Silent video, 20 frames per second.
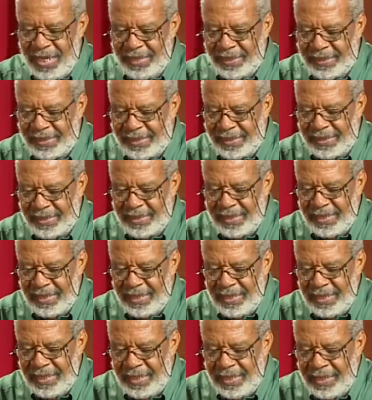it's...
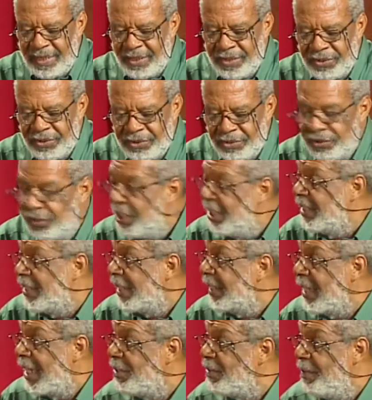
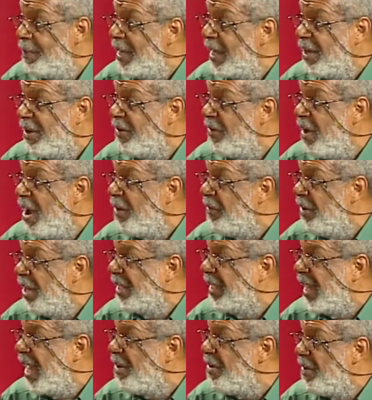Jesus had to make a
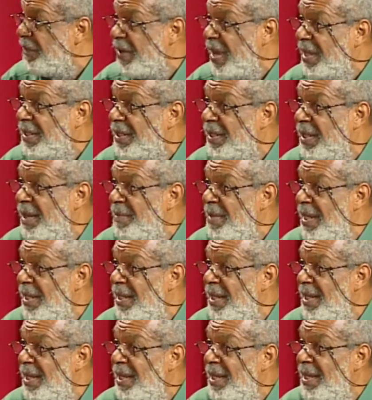great sacrifice. Mm-hmm. I
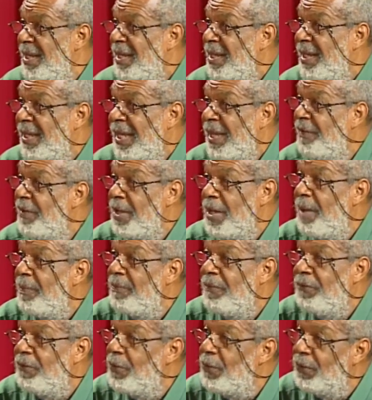mean, giving up
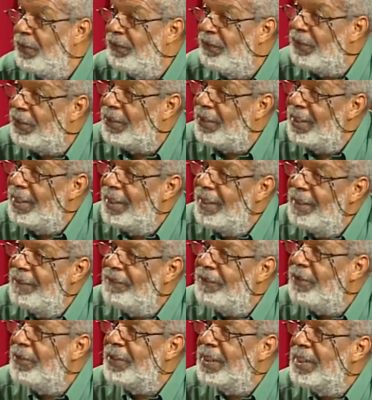food for
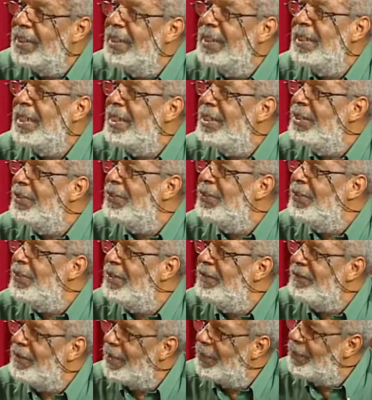40 days, I don't know if I